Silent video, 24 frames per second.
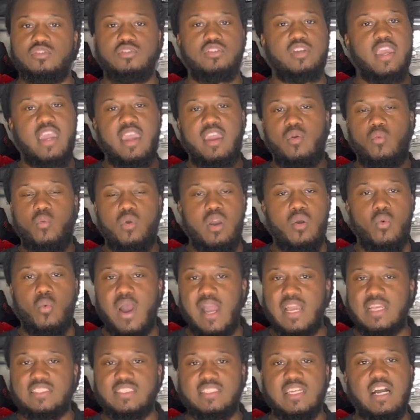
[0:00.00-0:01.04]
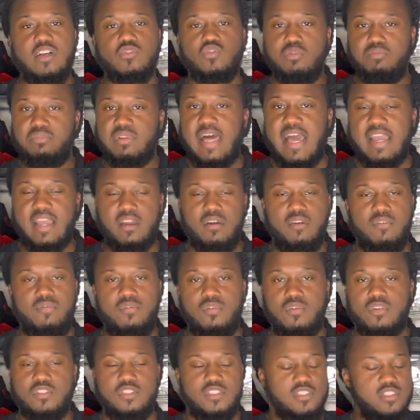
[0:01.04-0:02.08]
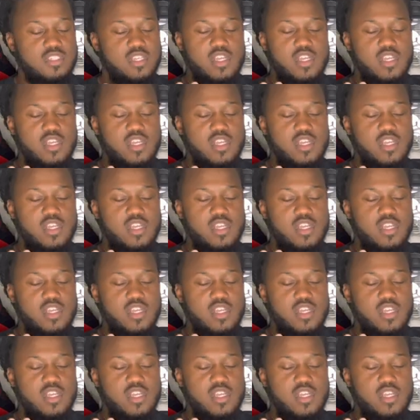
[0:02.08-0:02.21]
You can't wear white socks with black Air Forces.